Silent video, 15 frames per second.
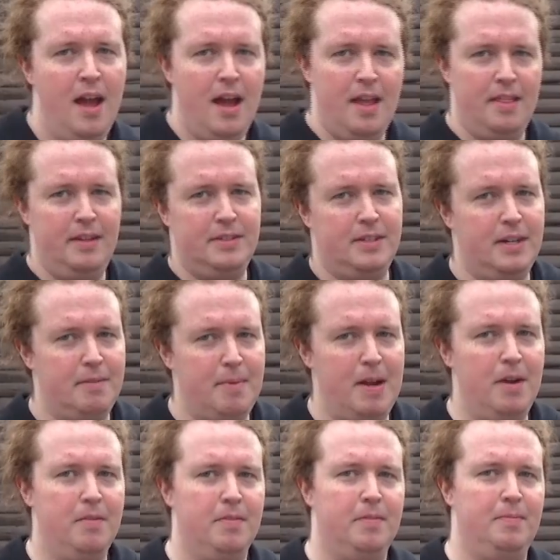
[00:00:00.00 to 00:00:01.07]
And these are kind
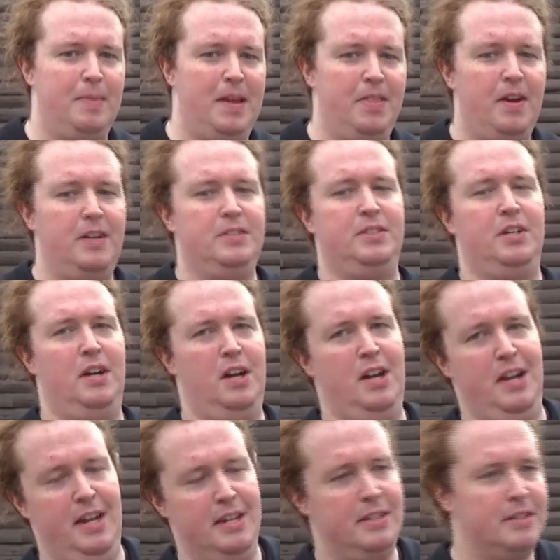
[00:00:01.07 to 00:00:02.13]
of my thoughts on
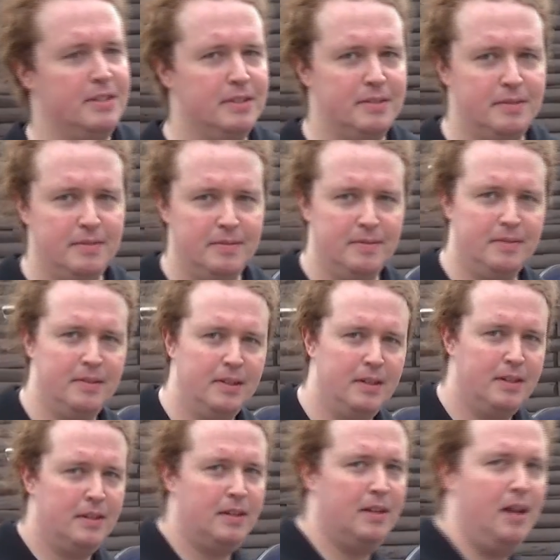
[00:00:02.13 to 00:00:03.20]
it.
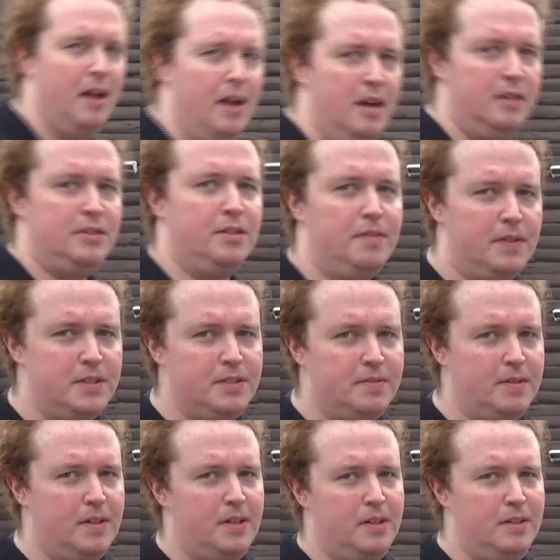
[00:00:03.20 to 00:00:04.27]
So first of
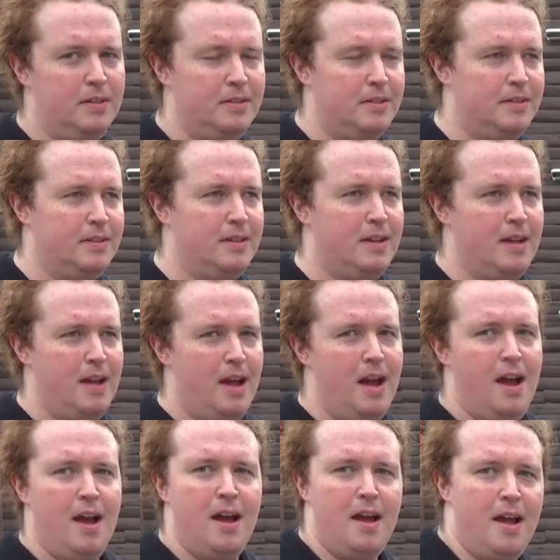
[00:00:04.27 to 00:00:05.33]
all,
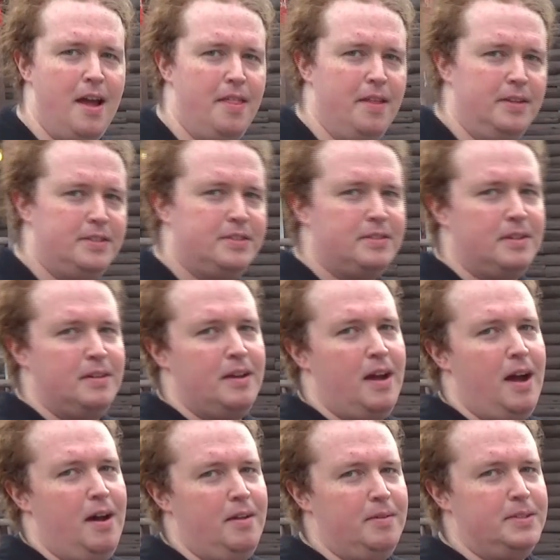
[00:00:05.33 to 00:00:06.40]
in this,
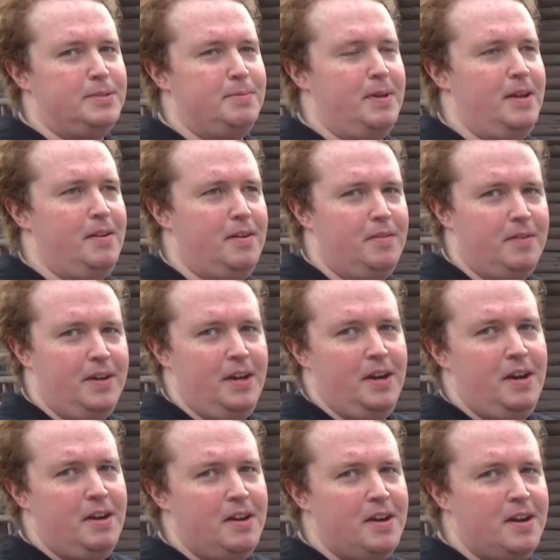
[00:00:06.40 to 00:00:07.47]
I'll display over here